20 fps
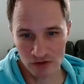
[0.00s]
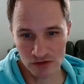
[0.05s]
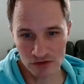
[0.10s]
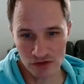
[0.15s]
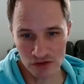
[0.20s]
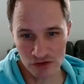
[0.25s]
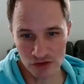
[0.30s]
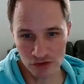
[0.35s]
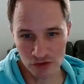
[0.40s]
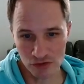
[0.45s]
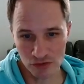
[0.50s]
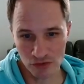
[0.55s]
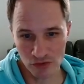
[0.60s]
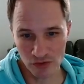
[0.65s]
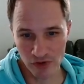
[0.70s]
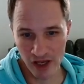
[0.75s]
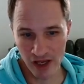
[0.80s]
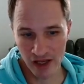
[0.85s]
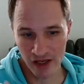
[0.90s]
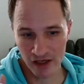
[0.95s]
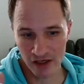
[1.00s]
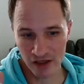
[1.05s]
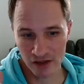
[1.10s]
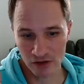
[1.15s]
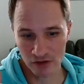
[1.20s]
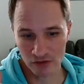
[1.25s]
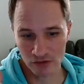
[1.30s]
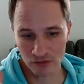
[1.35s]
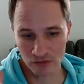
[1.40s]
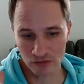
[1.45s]
do
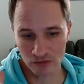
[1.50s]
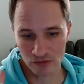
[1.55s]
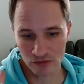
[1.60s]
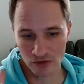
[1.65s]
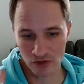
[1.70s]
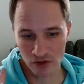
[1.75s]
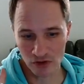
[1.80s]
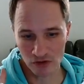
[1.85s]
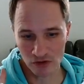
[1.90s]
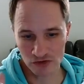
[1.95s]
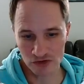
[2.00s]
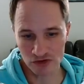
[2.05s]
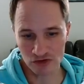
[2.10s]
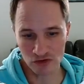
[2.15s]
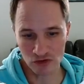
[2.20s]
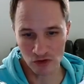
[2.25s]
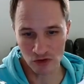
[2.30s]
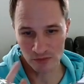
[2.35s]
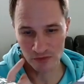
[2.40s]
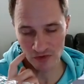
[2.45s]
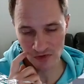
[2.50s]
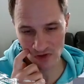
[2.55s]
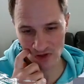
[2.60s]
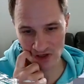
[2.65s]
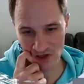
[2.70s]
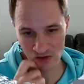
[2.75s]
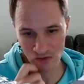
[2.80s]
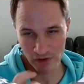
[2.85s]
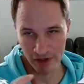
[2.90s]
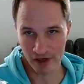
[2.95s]
a sloped,
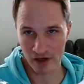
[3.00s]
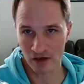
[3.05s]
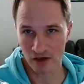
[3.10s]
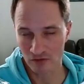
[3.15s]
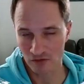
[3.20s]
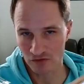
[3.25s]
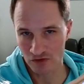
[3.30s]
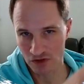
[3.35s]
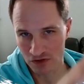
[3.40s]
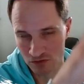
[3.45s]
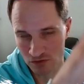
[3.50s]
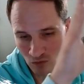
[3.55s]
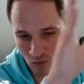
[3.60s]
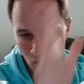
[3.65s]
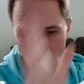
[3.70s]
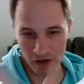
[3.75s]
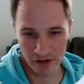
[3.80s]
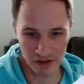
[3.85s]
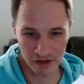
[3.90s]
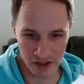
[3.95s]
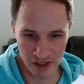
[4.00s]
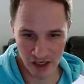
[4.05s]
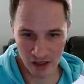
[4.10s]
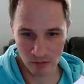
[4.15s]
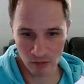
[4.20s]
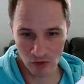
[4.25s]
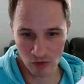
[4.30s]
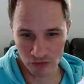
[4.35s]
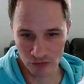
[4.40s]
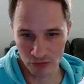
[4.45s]
like just one
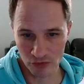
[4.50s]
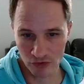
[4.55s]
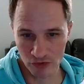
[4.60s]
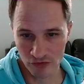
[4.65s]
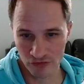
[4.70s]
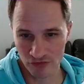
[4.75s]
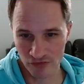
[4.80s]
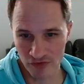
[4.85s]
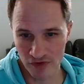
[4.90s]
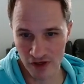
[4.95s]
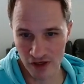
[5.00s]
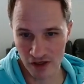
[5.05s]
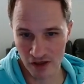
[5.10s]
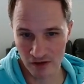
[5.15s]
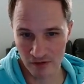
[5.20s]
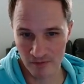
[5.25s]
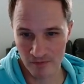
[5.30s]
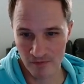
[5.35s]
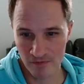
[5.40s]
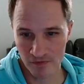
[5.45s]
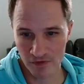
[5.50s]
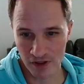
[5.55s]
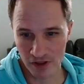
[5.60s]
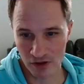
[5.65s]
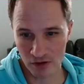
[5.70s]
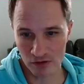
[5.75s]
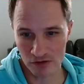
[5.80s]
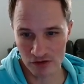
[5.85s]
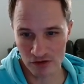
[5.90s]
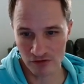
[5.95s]
gabled roof thing that
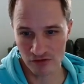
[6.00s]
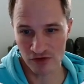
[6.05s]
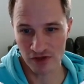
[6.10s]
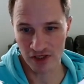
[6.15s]
goes over